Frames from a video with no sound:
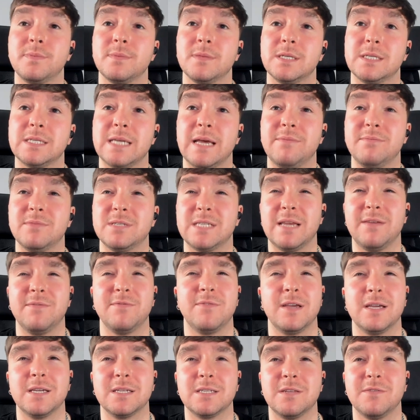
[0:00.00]
Same same
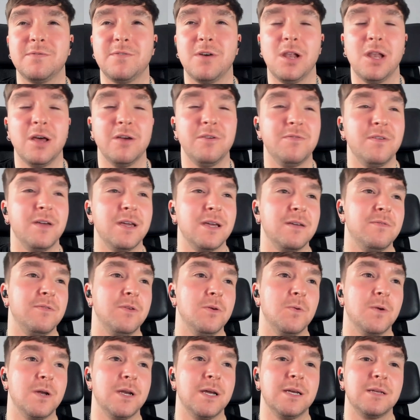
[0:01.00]
thing as the follow thing if
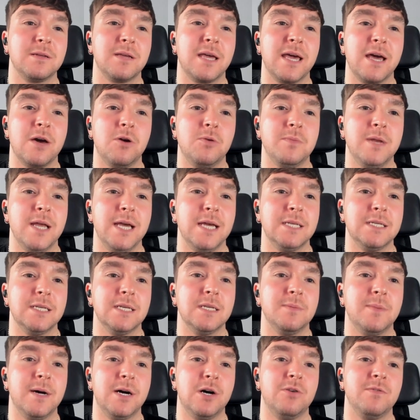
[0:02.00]
you want to get
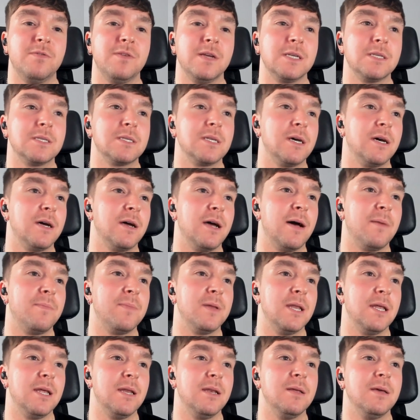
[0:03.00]
updated about things that are
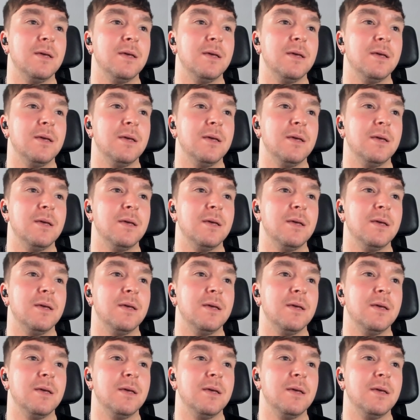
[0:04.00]
happening.